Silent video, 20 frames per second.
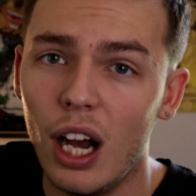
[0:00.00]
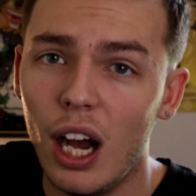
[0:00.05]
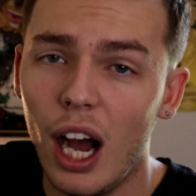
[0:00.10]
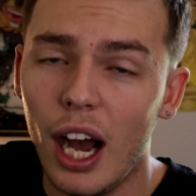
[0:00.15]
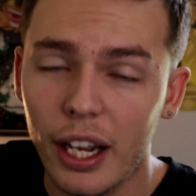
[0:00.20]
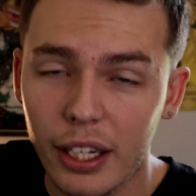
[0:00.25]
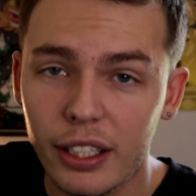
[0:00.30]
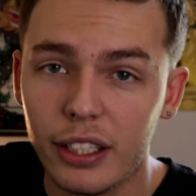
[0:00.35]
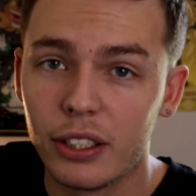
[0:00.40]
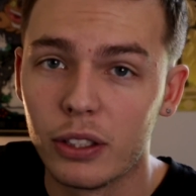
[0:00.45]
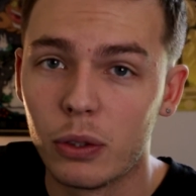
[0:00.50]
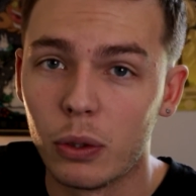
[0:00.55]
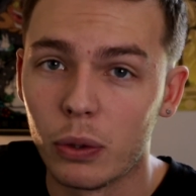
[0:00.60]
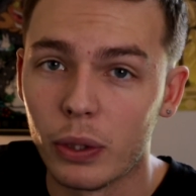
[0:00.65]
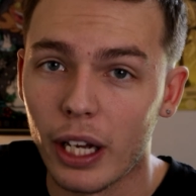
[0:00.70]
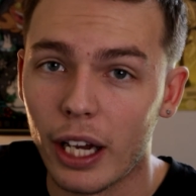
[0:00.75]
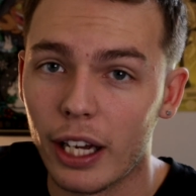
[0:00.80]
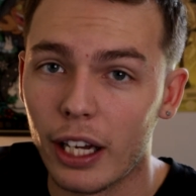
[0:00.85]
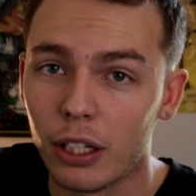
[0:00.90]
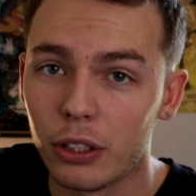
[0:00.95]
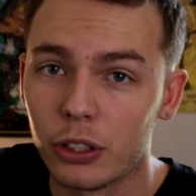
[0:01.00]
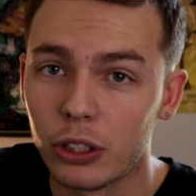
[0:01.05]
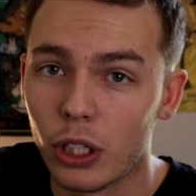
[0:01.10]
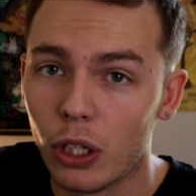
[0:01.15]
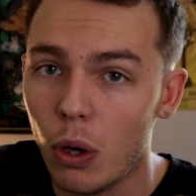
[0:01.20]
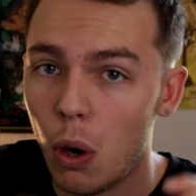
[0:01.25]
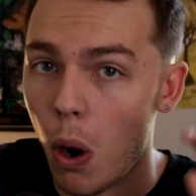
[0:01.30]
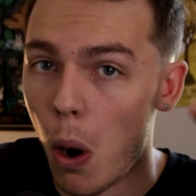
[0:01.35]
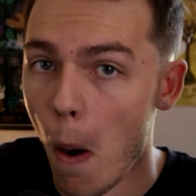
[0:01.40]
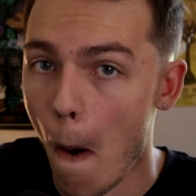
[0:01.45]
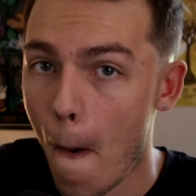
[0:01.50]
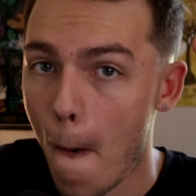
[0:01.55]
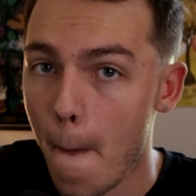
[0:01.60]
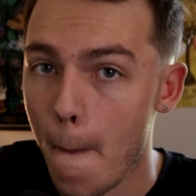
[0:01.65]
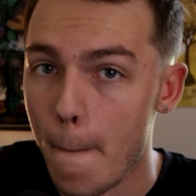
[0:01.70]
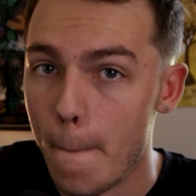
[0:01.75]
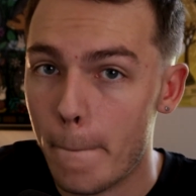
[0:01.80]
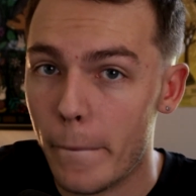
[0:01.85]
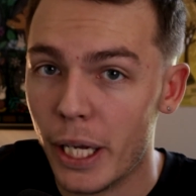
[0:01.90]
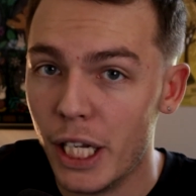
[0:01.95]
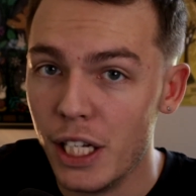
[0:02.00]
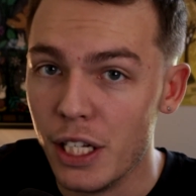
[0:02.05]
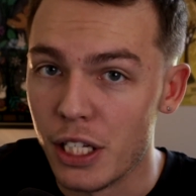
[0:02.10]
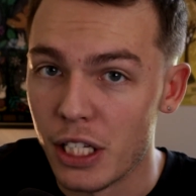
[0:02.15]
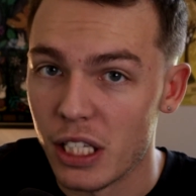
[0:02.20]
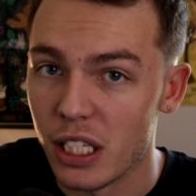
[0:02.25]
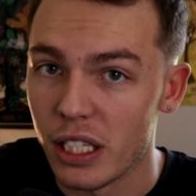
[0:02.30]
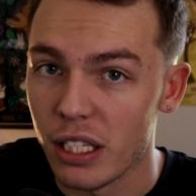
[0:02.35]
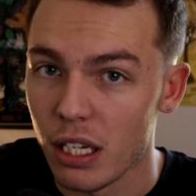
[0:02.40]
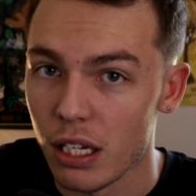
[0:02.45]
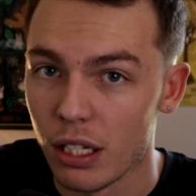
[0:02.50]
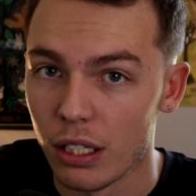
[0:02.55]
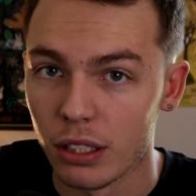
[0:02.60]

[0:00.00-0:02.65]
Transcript: I need a cool guy outro. Peace.